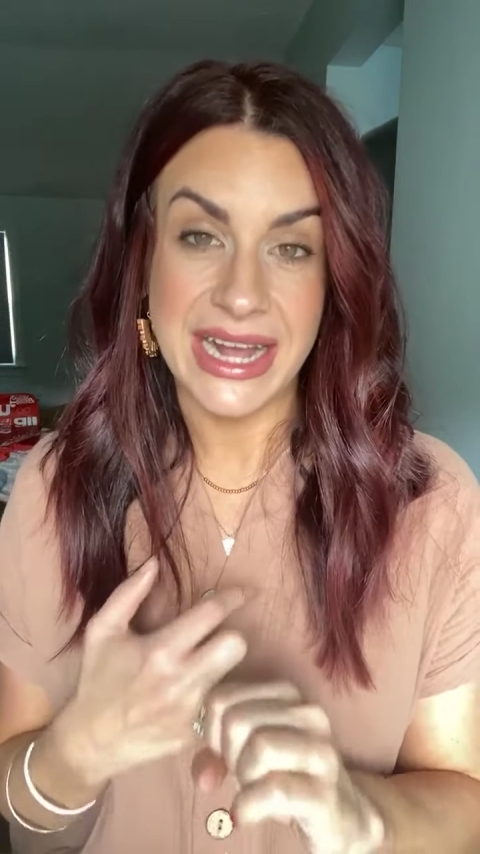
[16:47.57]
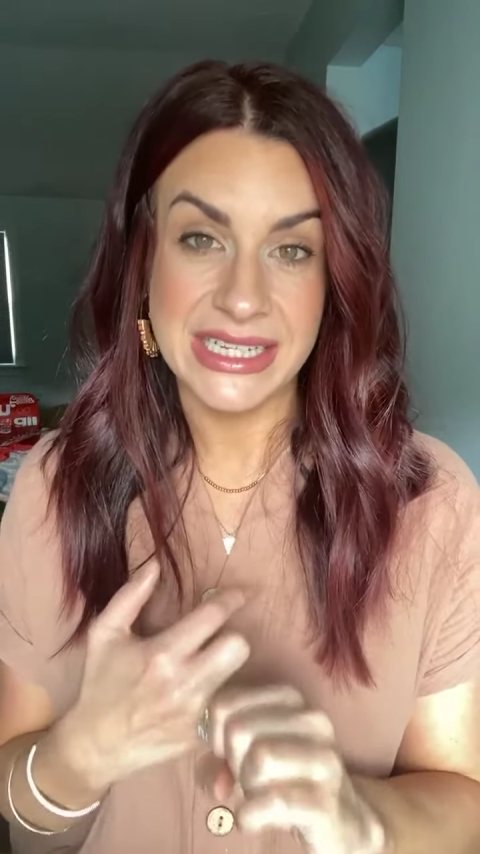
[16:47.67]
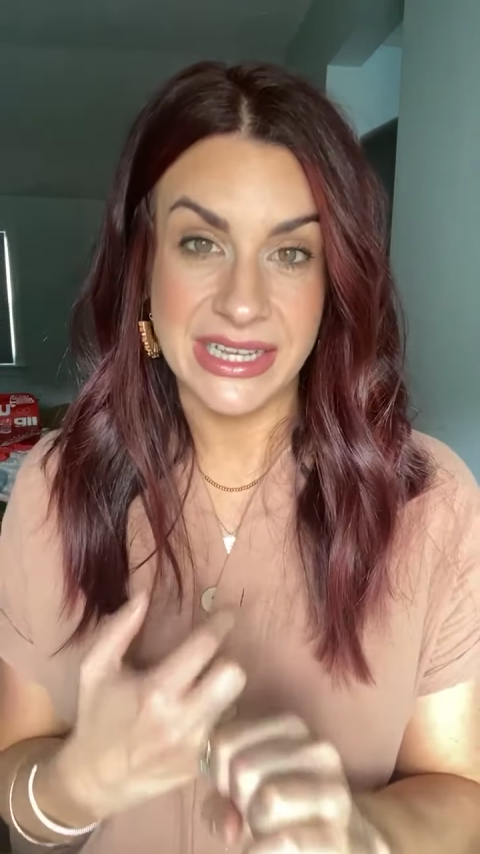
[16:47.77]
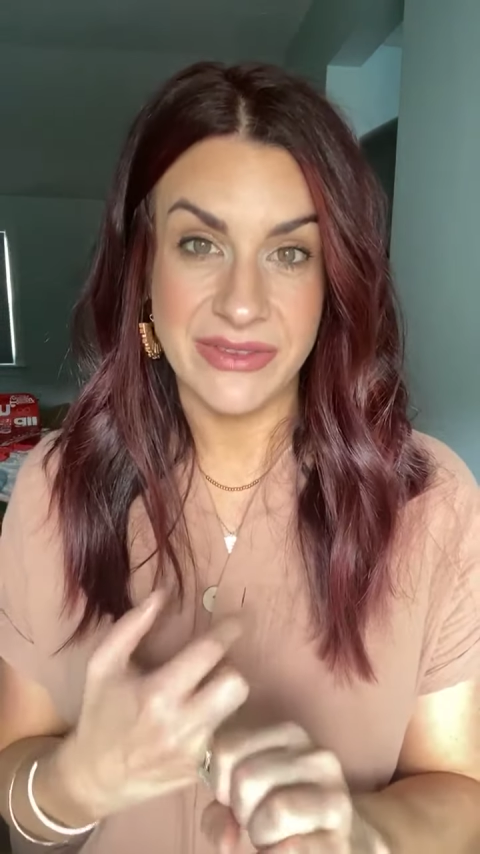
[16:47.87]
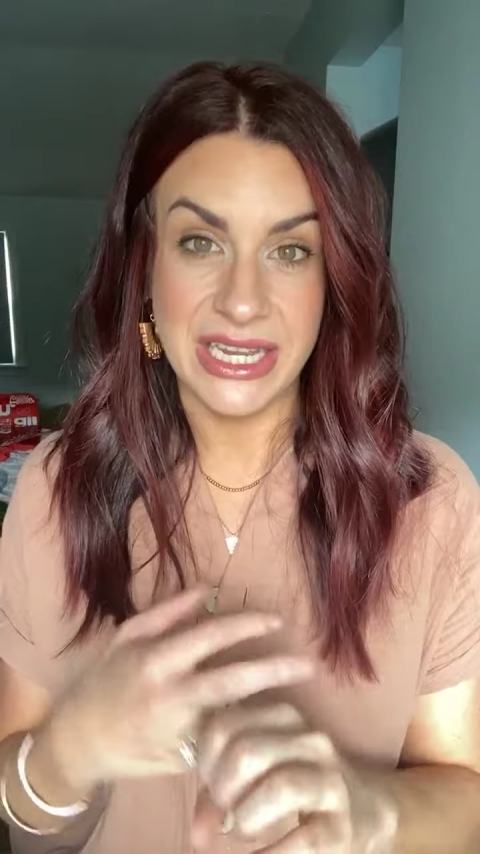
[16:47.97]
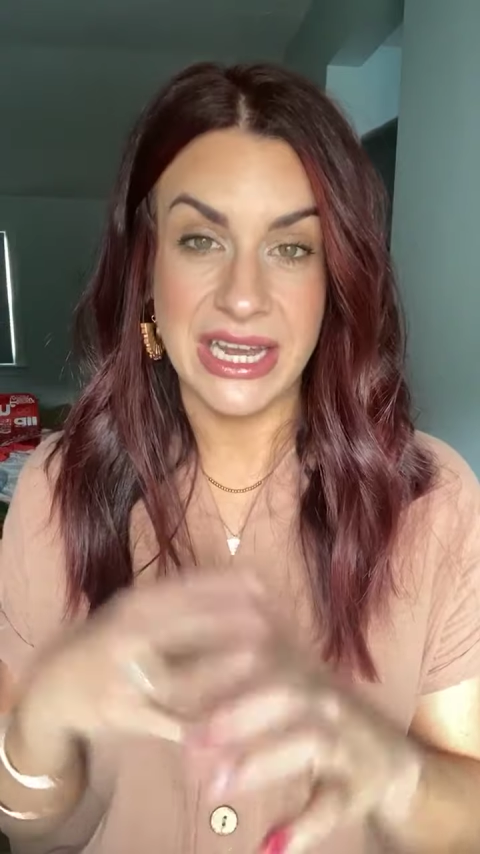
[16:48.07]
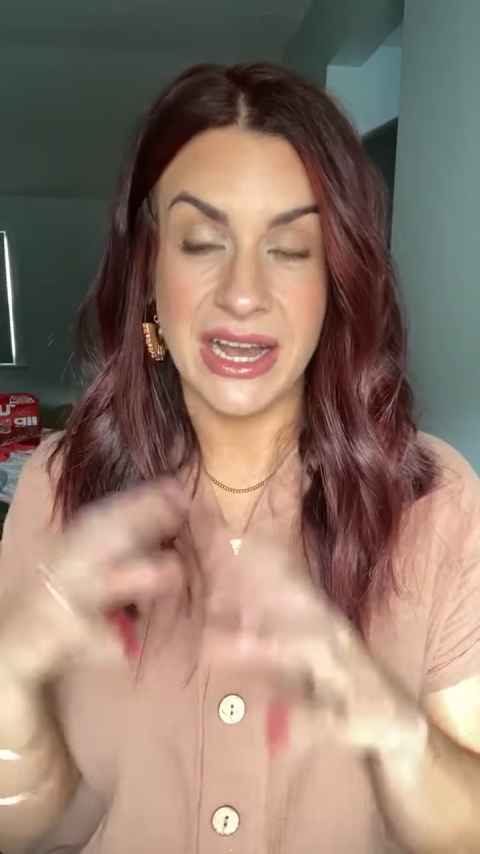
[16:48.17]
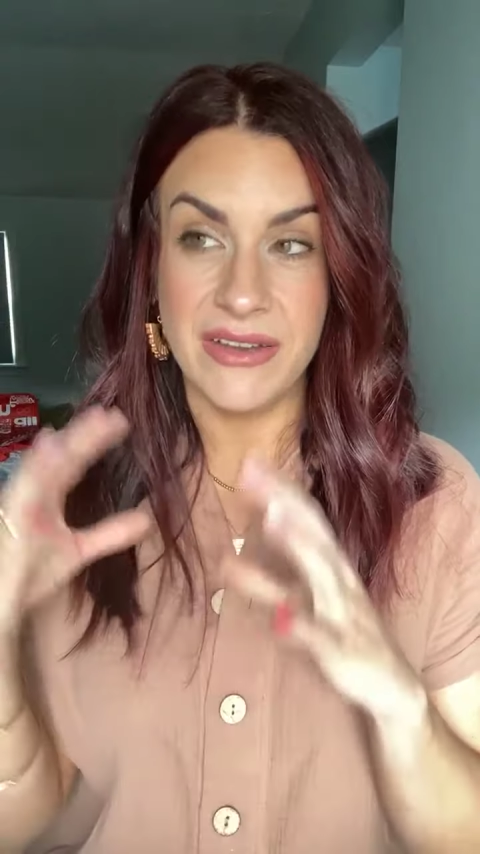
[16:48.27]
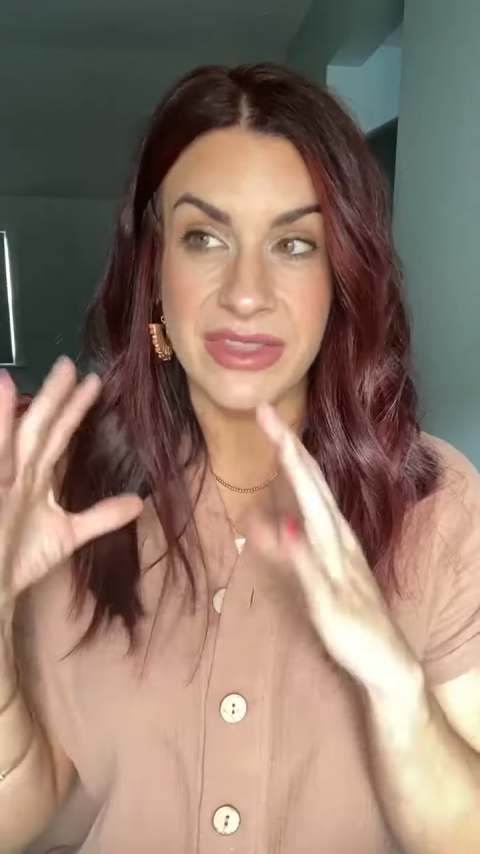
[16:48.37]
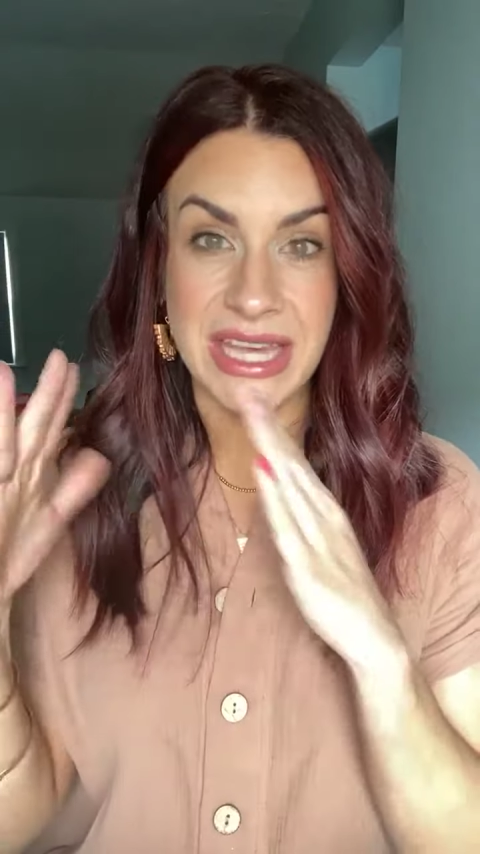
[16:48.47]
activity
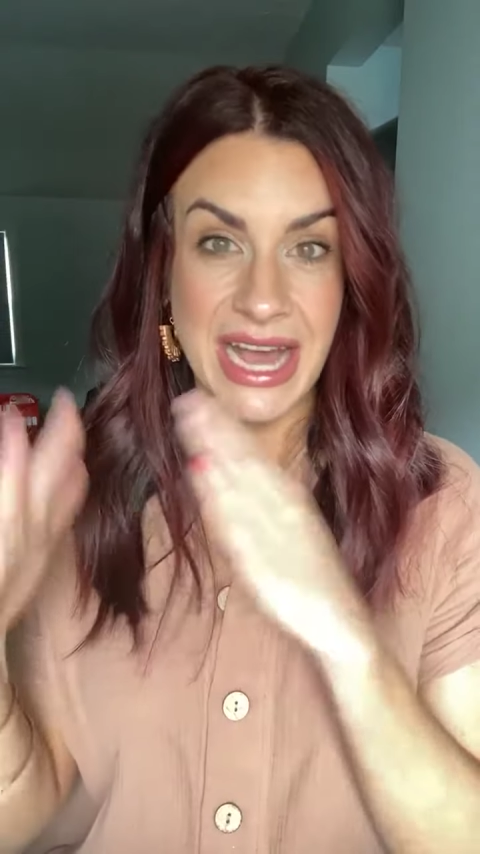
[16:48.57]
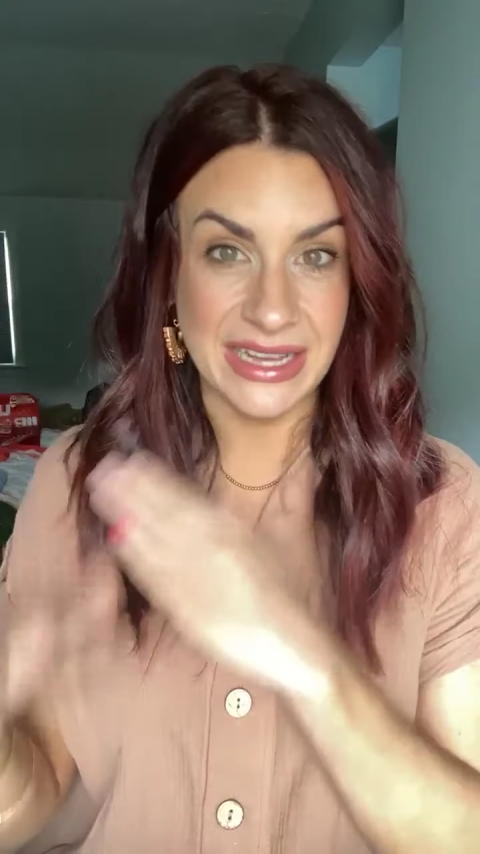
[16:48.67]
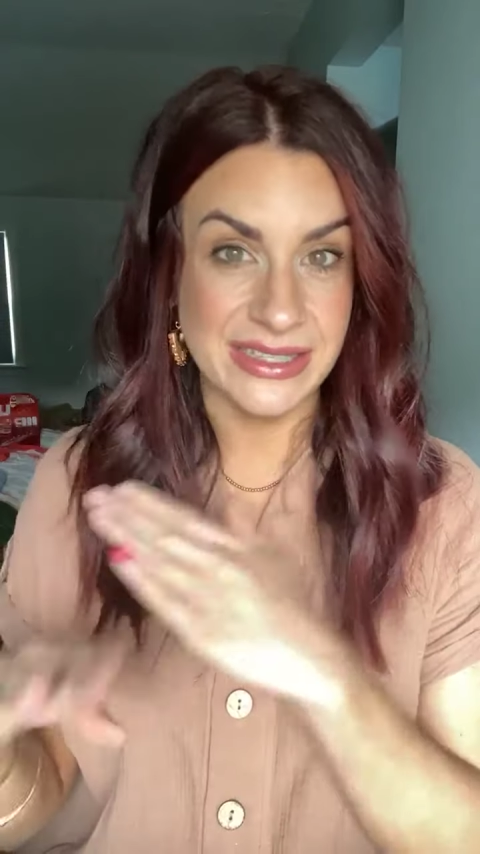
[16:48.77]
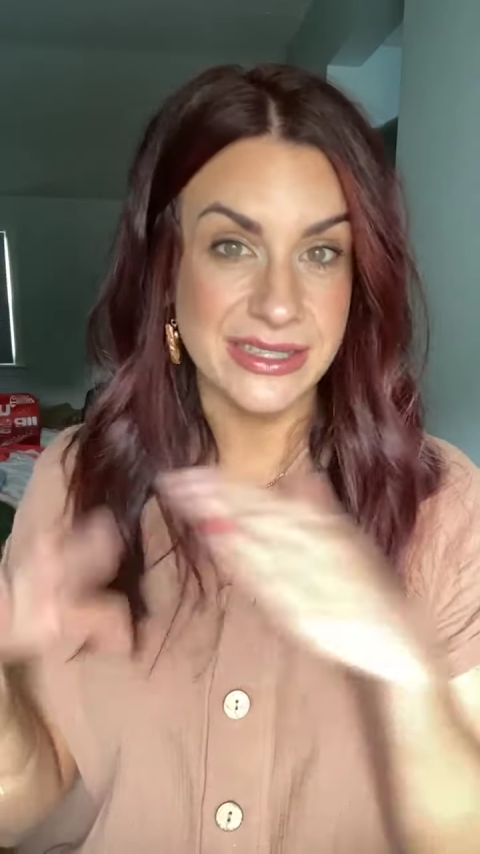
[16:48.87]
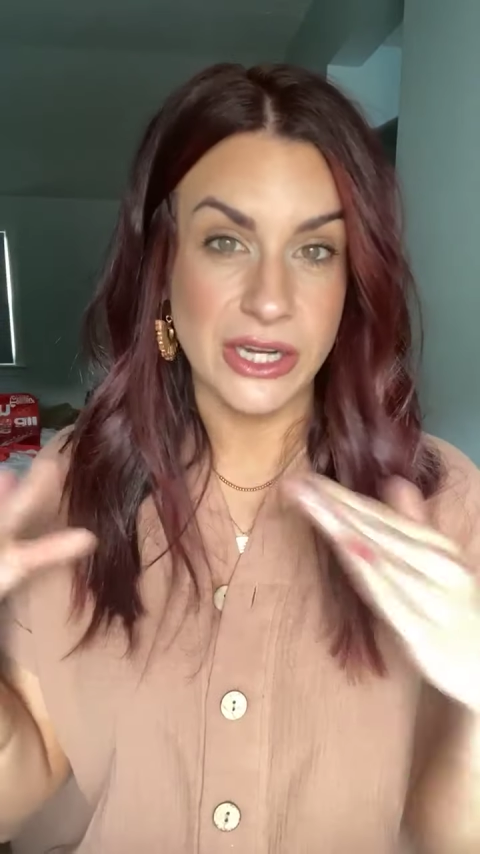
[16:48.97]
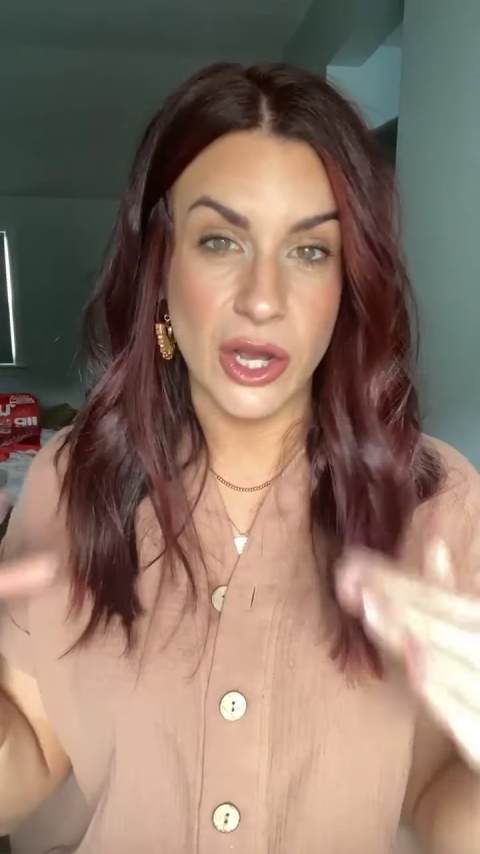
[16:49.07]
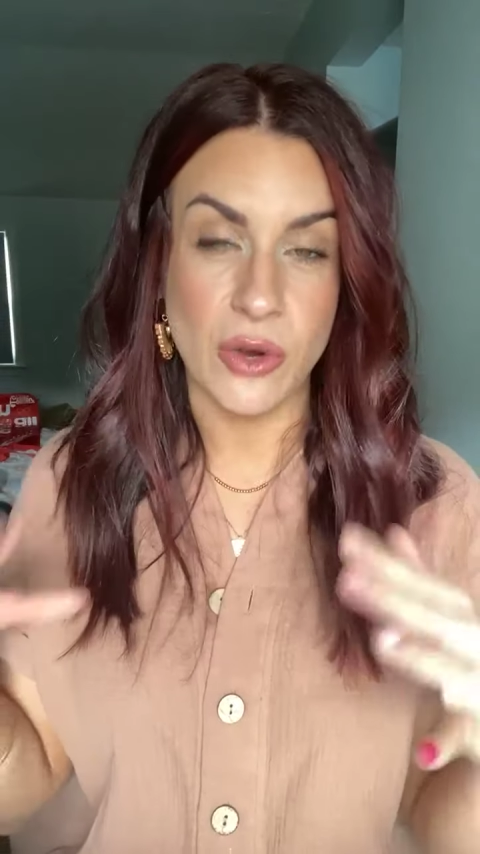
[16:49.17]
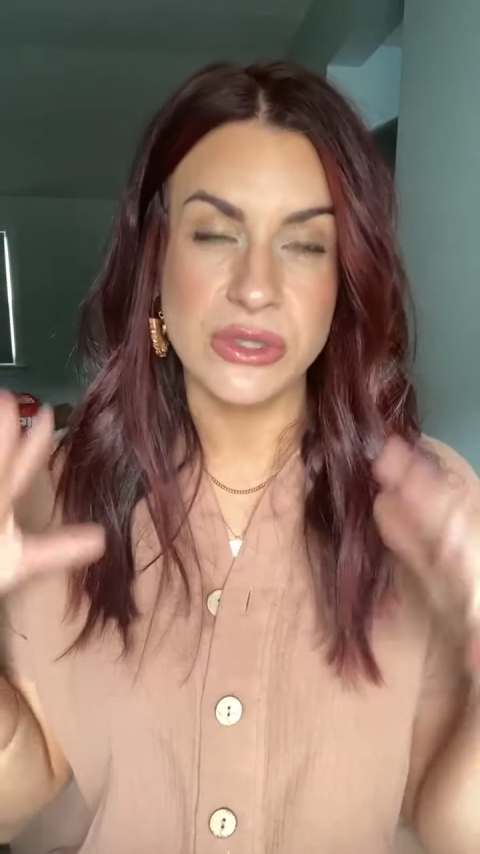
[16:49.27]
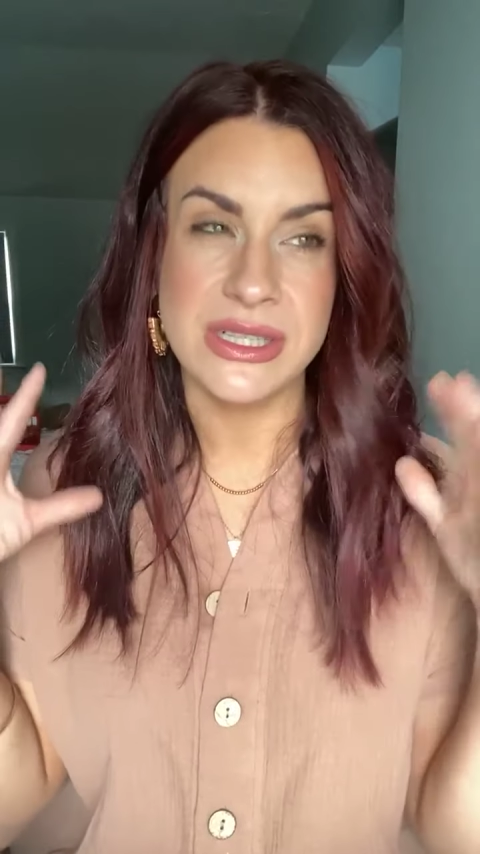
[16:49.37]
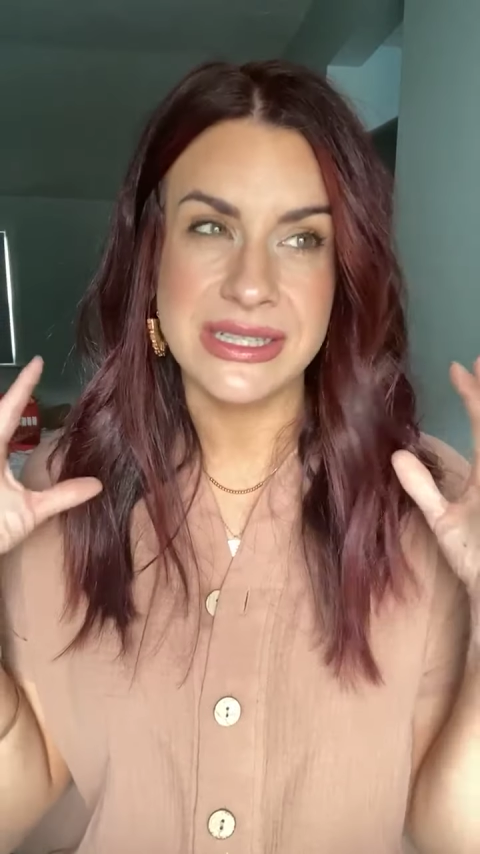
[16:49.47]
of the X's and
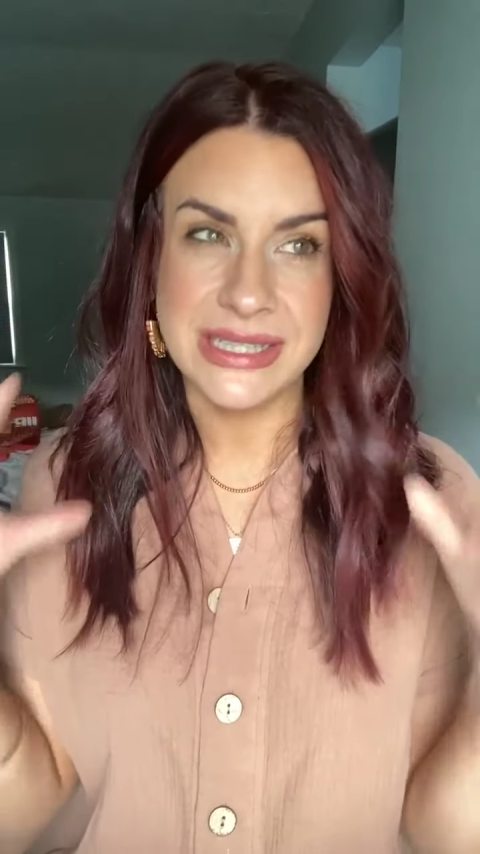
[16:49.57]
O's.